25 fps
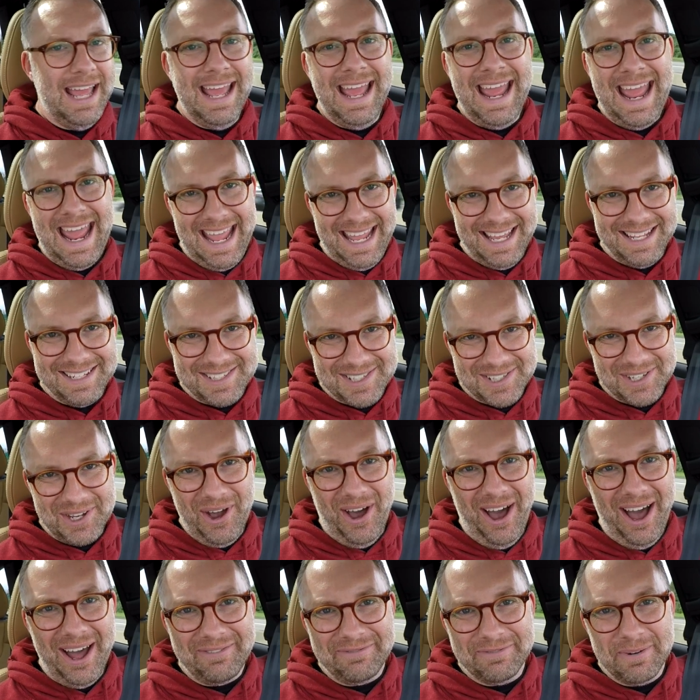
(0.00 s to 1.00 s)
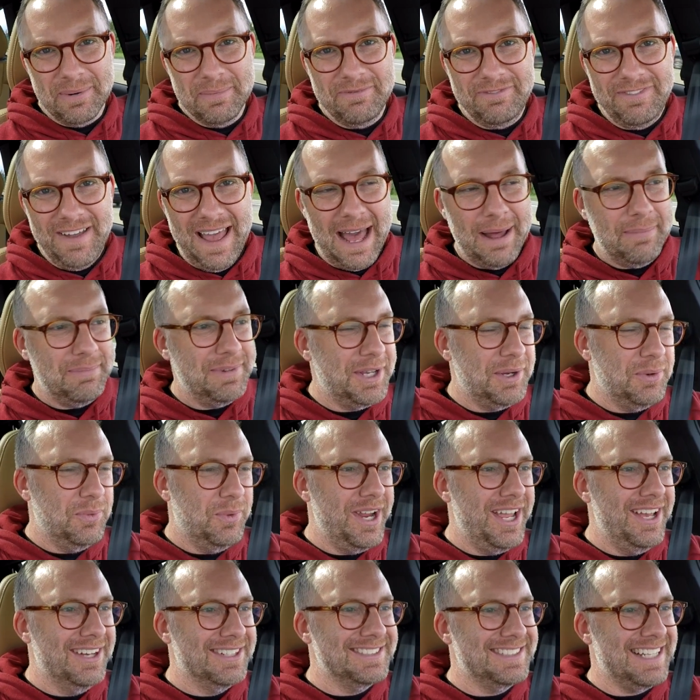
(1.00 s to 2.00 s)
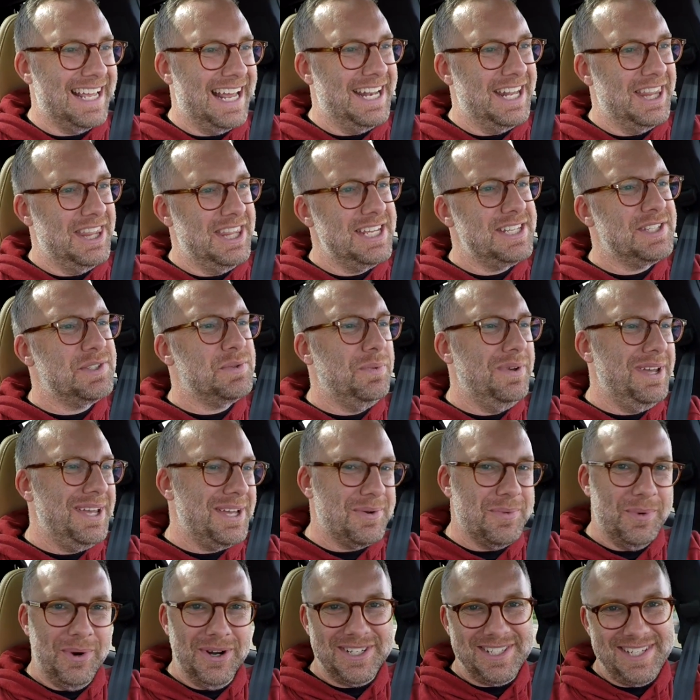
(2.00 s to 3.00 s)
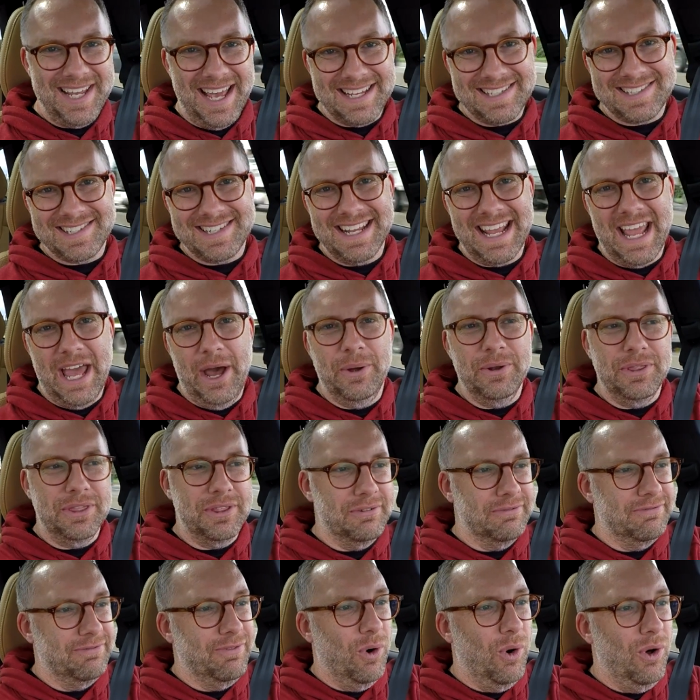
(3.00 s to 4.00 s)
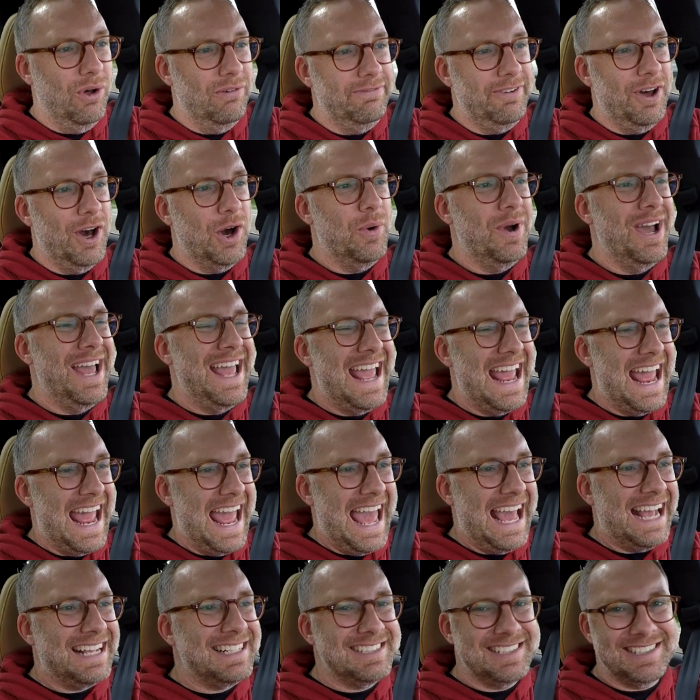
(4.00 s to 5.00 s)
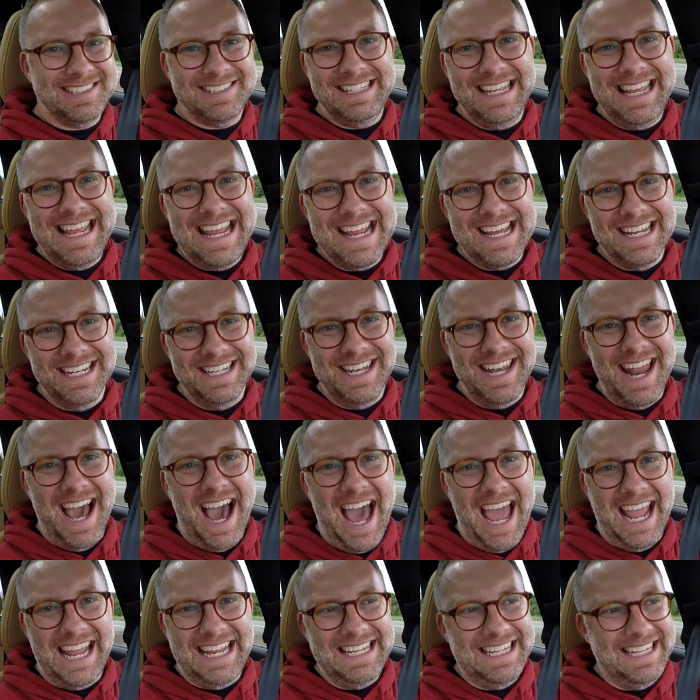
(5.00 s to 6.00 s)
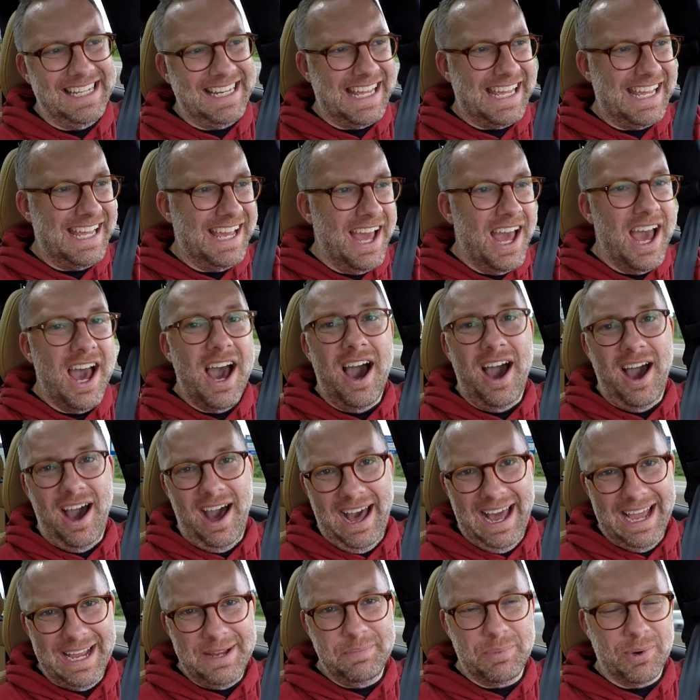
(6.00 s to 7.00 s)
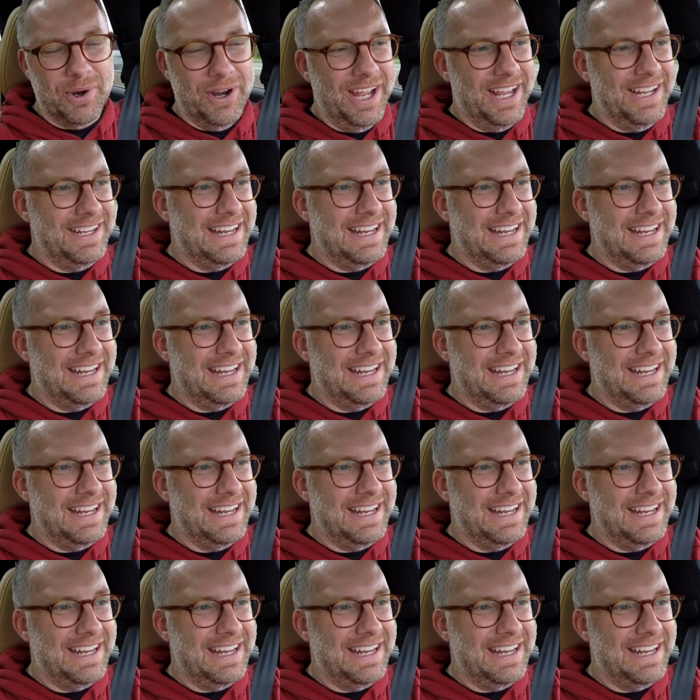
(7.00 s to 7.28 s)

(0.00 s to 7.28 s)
Hey, it's Scott from Family Wheels, and this week we're testing out the Volvo XC90 hybrid